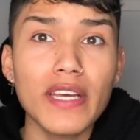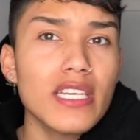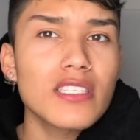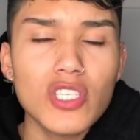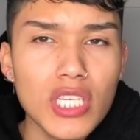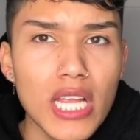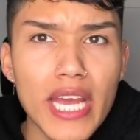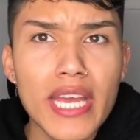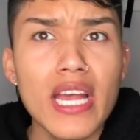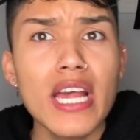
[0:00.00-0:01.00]
That is such a
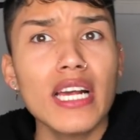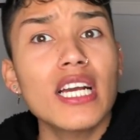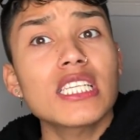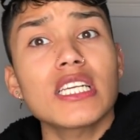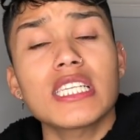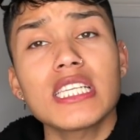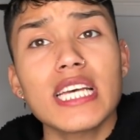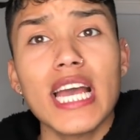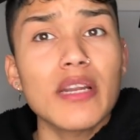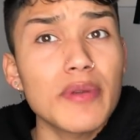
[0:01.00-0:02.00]
lie, because since
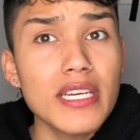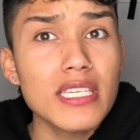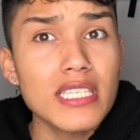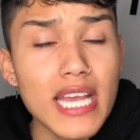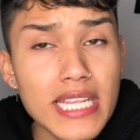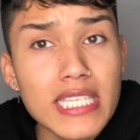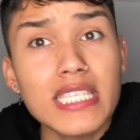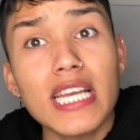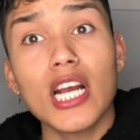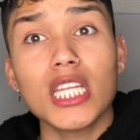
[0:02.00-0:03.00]
I had braces and
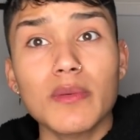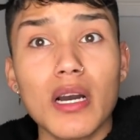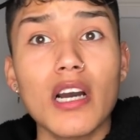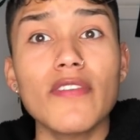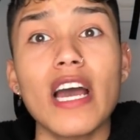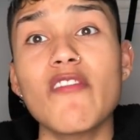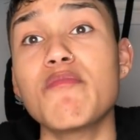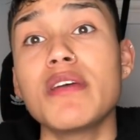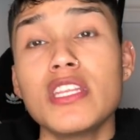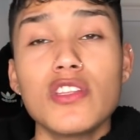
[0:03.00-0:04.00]
since I got them off,
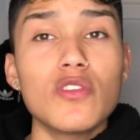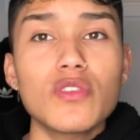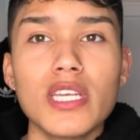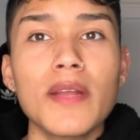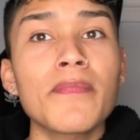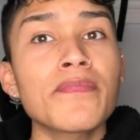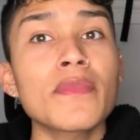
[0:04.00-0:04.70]
I've been using